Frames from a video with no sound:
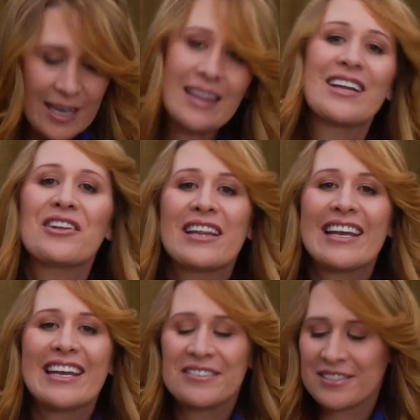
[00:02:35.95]
like little
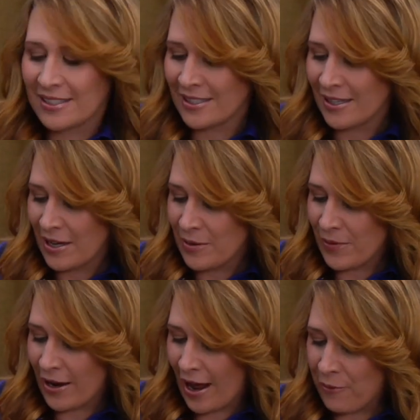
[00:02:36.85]
leaves.
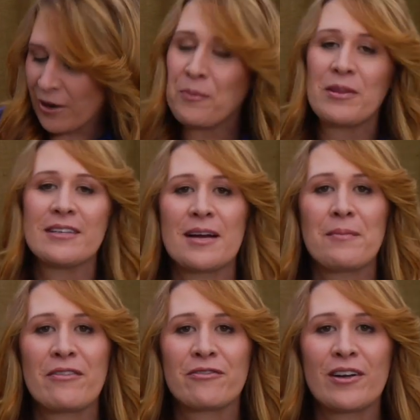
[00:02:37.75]
But I want to go put this on
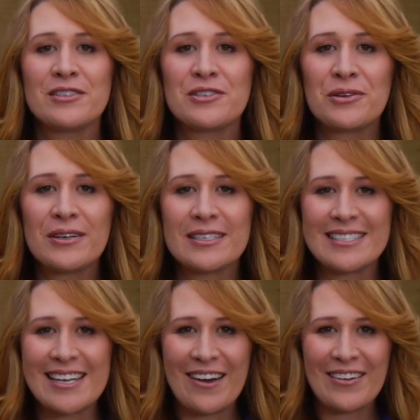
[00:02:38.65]
my front door and
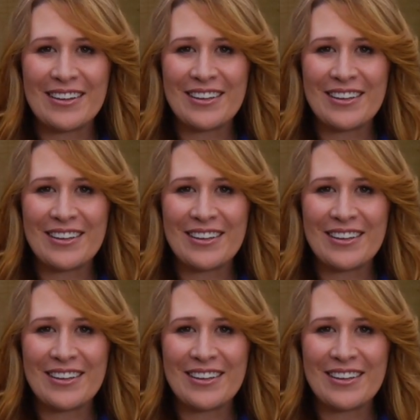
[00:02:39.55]
see how it